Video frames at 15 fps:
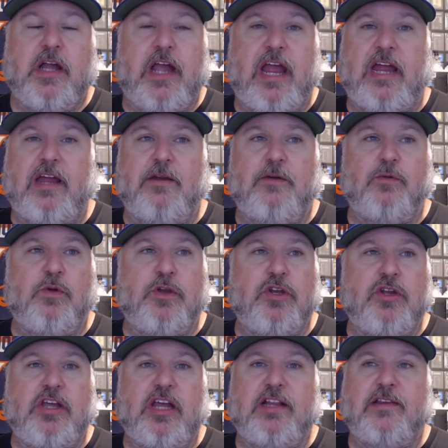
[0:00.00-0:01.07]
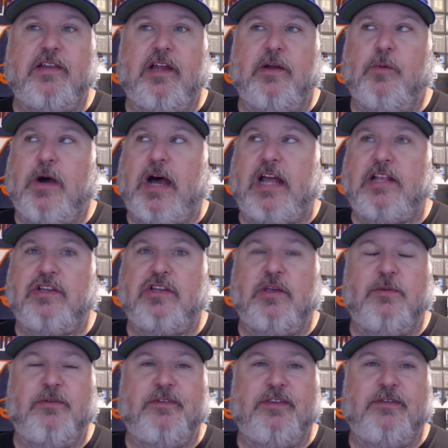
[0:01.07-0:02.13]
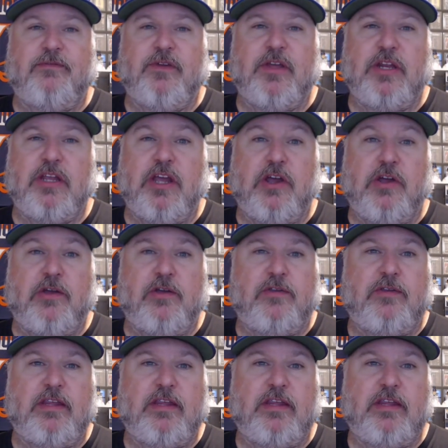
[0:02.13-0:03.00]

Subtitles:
And when you get to watch some of his videos,